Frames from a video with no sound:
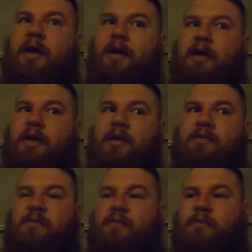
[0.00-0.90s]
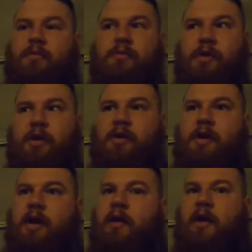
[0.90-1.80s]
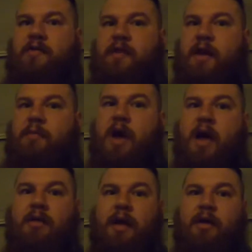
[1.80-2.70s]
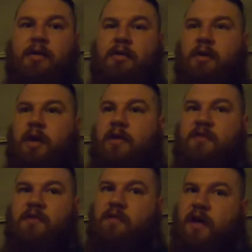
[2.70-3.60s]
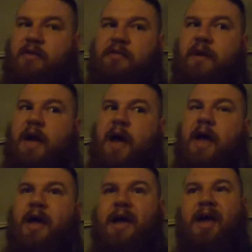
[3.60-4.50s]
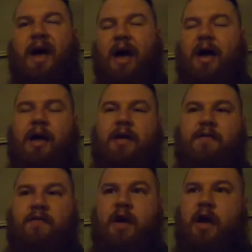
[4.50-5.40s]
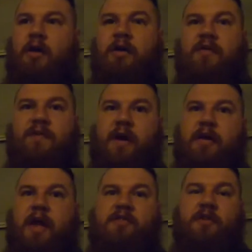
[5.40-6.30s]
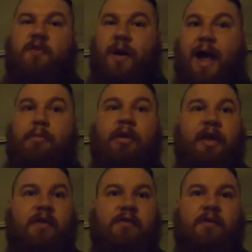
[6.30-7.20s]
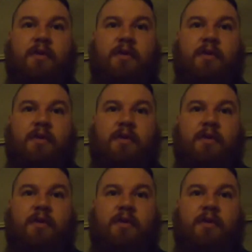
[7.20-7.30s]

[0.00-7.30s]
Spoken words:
he's really good in areas that I'm not. Like, he's the philosophy guy. I've got a good foundation of what I believe.